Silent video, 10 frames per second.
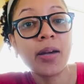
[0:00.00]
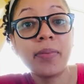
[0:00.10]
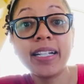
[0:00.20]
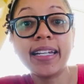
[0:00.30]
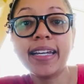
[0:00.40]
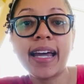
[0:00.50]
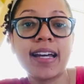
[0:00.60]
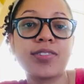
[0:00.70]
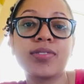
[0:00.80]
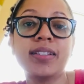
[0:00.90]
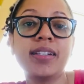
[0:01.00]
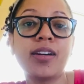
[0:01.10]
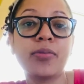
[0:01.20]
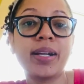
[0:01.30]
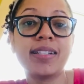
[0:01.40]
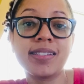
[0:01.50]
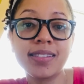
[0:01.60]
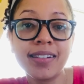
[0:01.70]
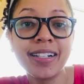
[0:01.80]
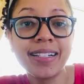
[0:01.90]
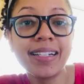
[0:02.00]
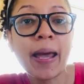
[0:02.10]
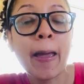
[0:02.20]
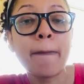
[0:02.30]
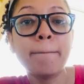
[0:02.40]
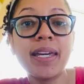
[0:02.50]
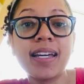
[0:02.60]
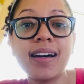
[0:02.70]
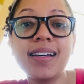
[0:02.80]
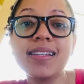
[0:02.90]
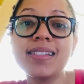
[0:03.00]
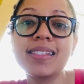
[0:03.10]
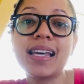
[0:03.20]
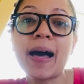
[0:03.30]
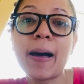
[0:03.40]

My day actually already started because